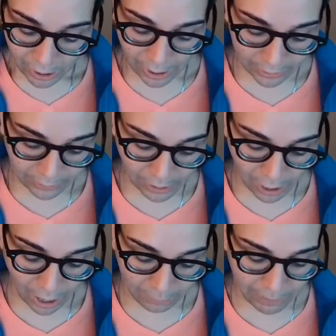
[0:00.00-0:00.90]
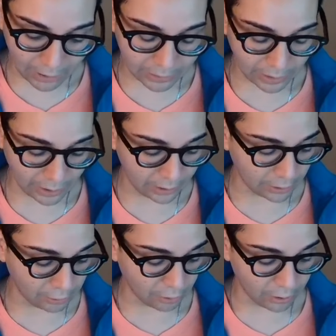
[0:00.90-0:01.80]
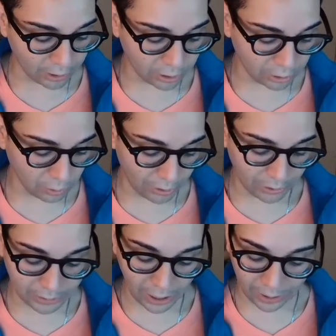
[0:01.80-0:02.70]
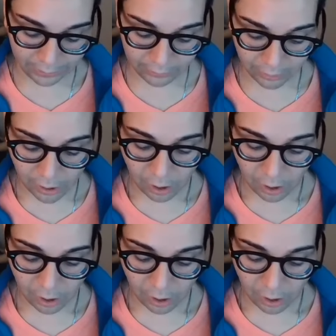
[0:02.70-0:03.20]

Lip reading: And I'm not saying that your connection is going to end,